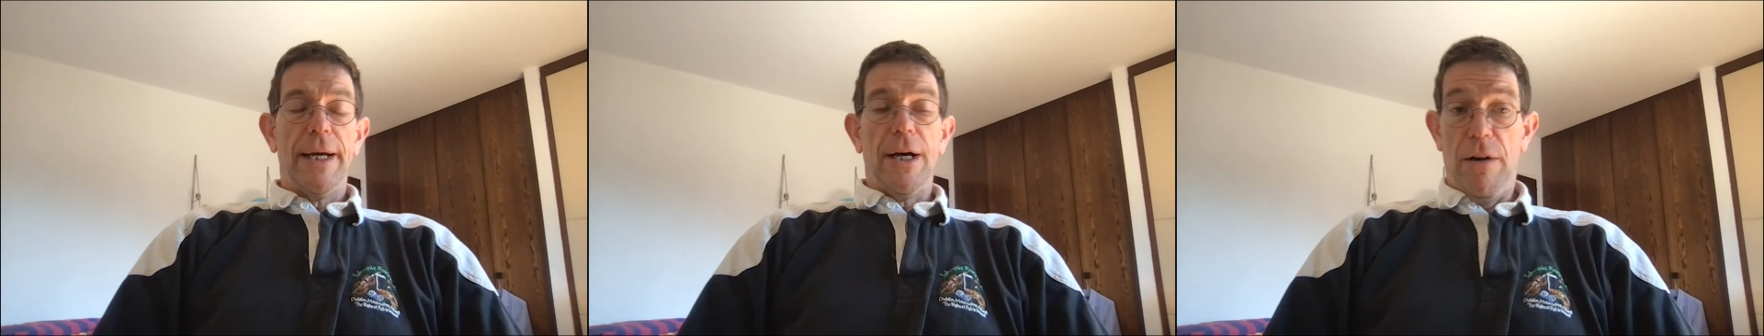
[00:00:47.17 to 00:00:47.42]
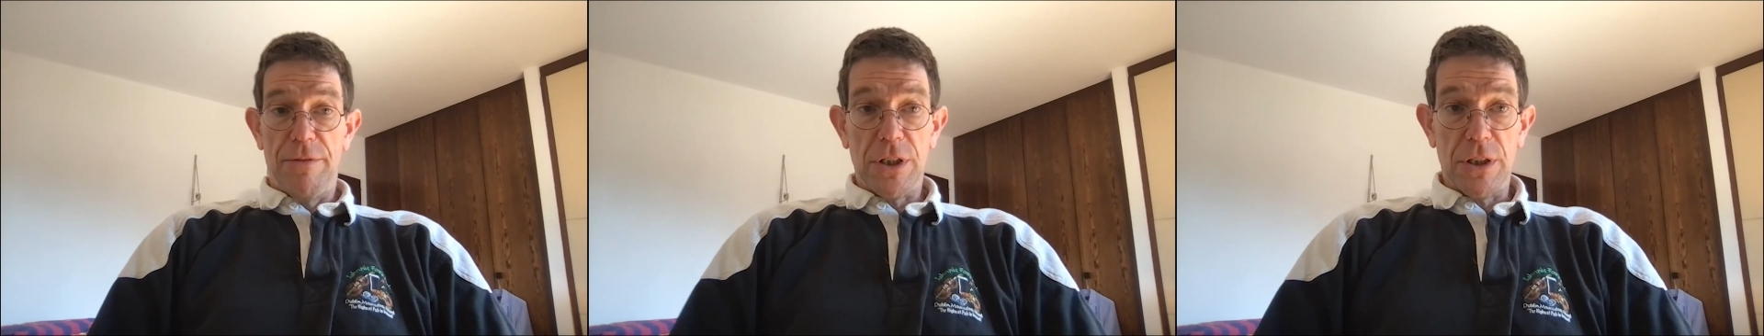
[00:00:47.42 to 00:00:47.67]

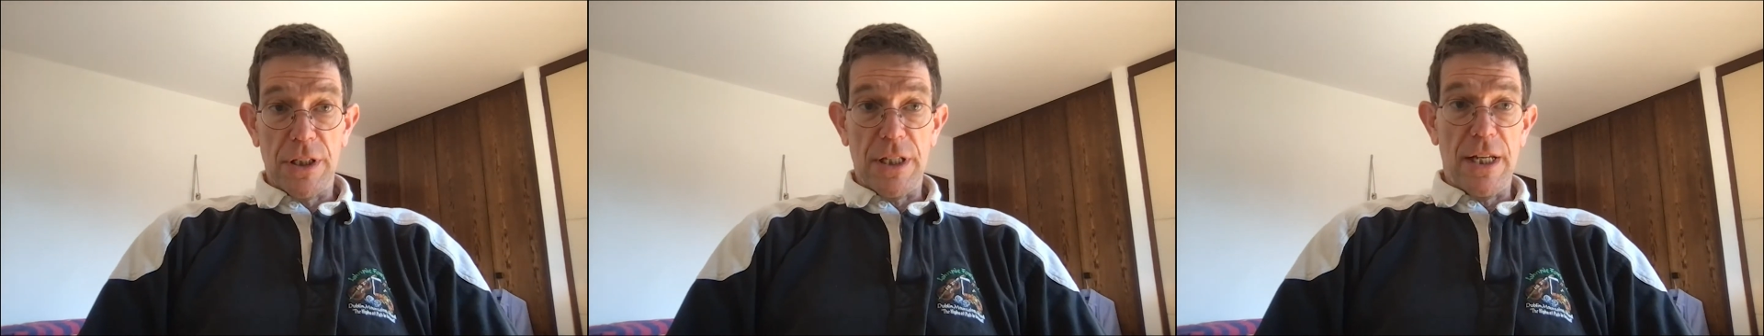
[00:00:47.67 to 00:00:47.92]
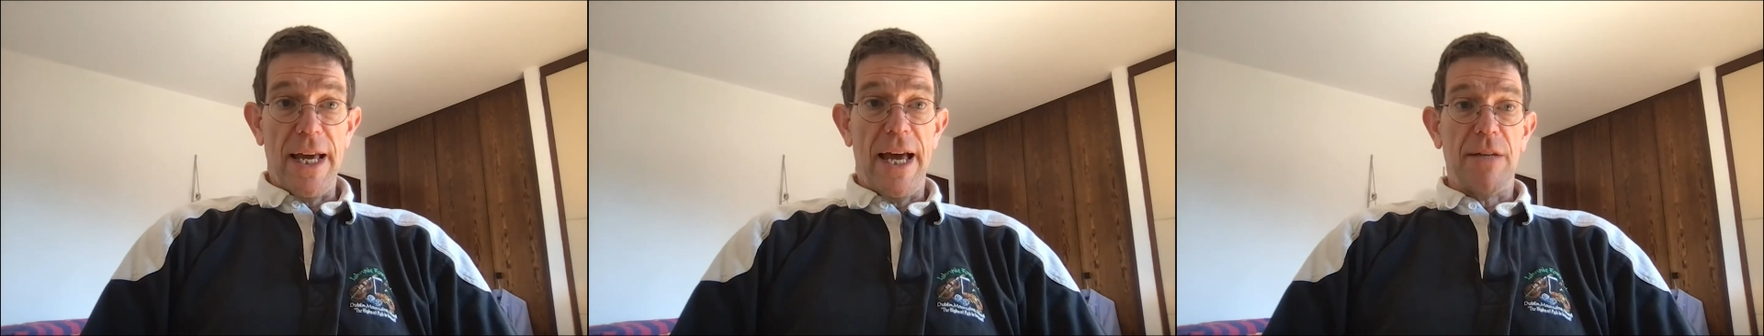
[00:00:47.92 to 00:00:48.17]

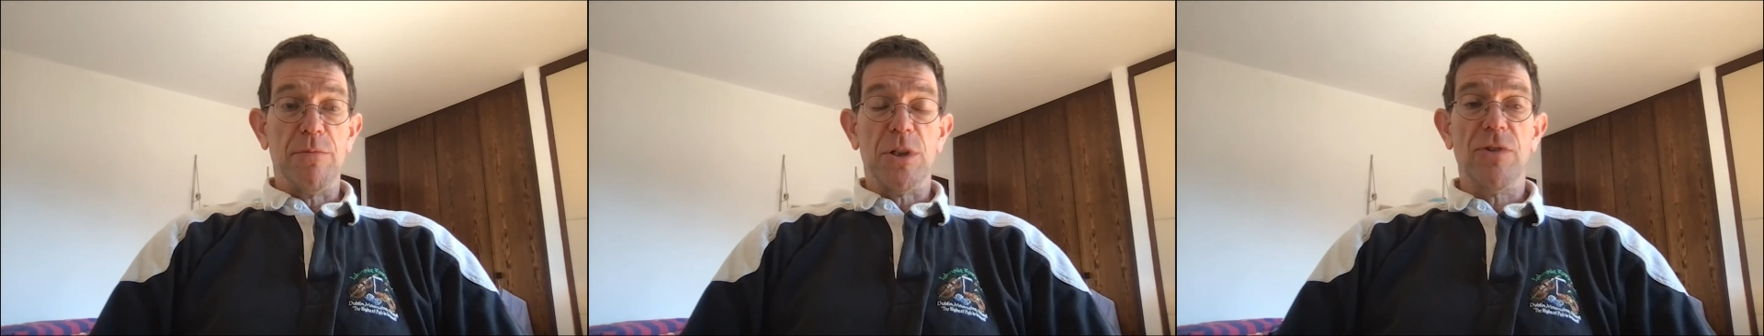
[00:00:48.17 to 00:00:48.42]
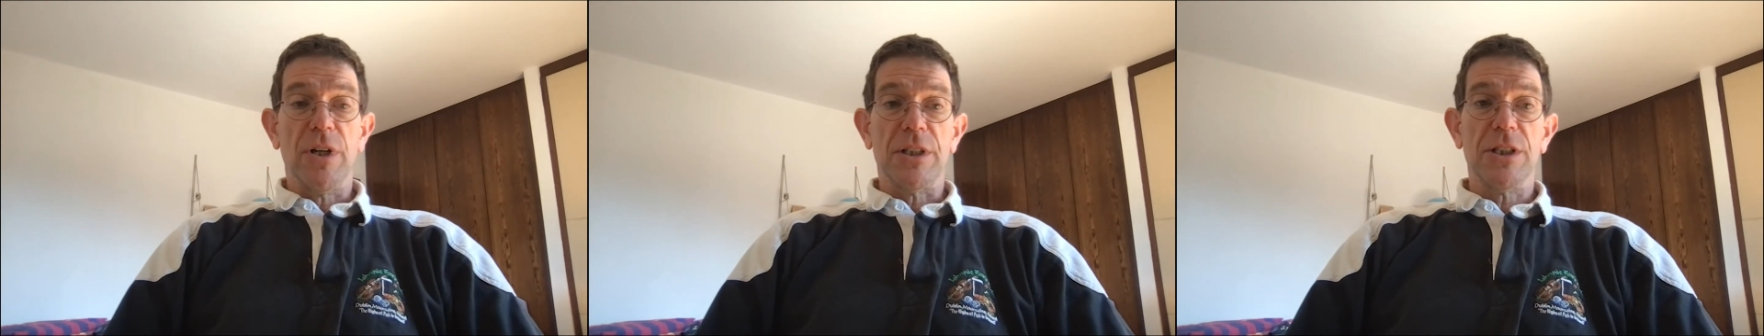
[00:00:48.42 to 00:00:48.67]
obviously
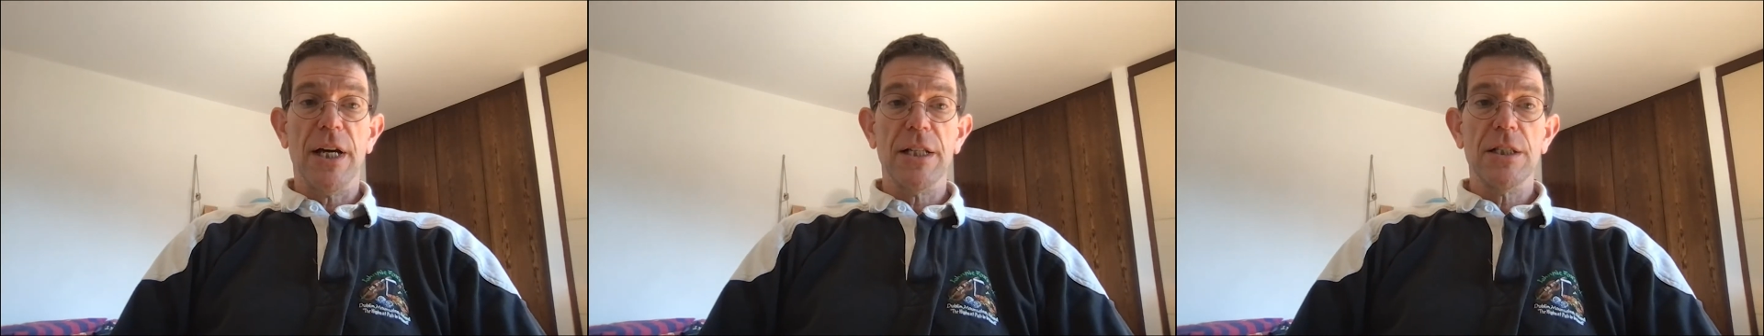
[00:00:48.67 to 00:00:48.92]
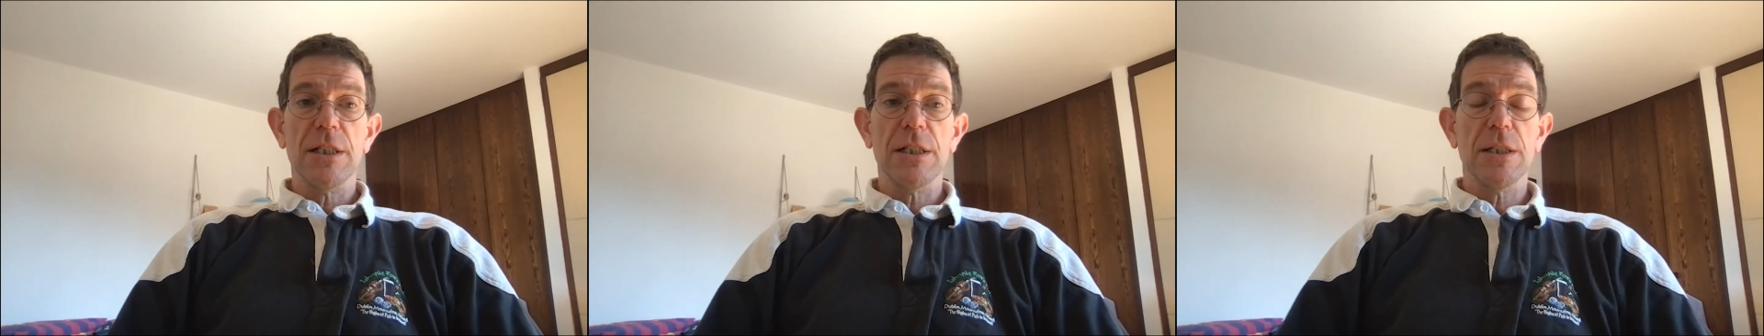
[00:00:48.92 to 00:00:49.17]
atmospheric
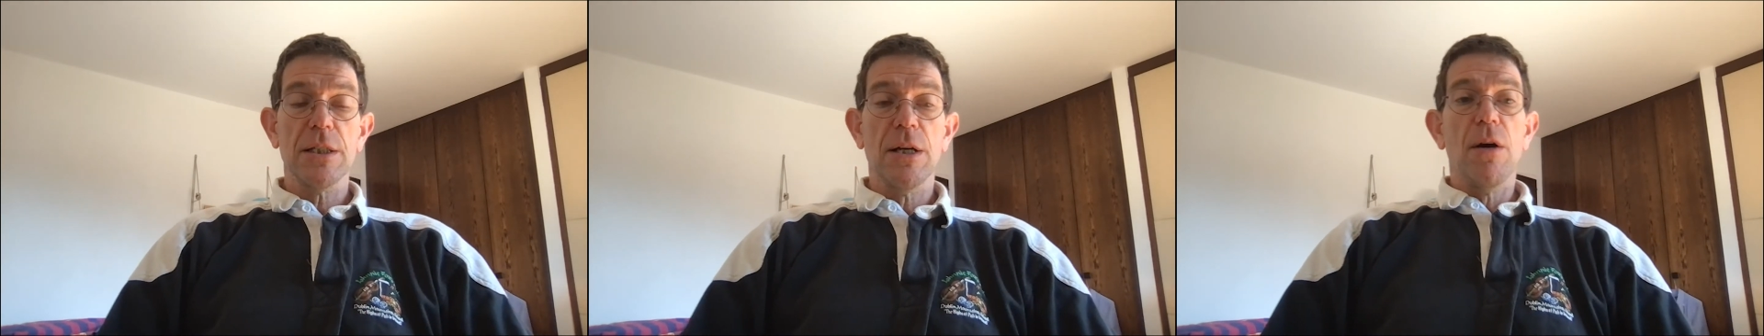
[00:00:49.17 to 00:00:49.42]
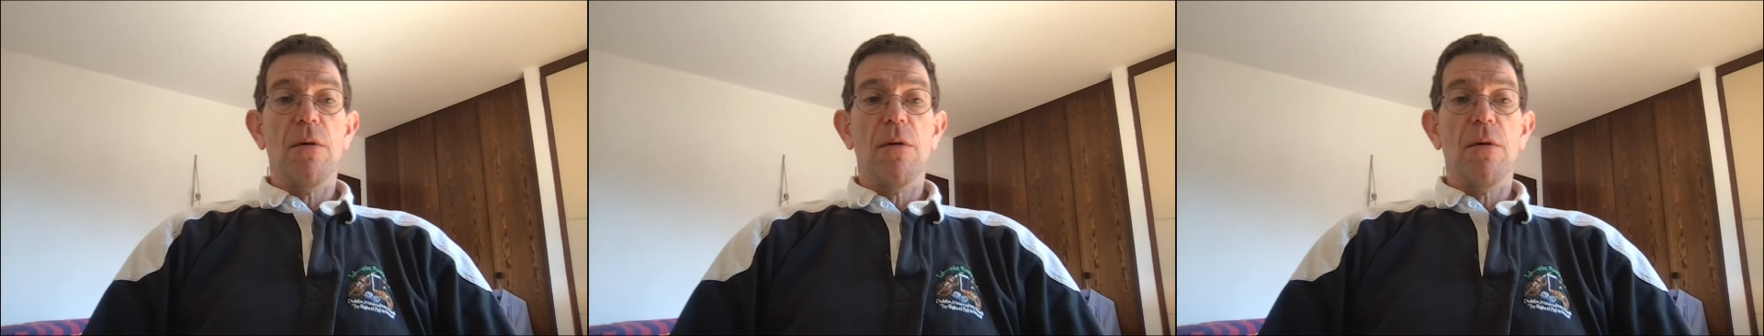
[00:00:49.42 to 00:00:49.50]
scientists,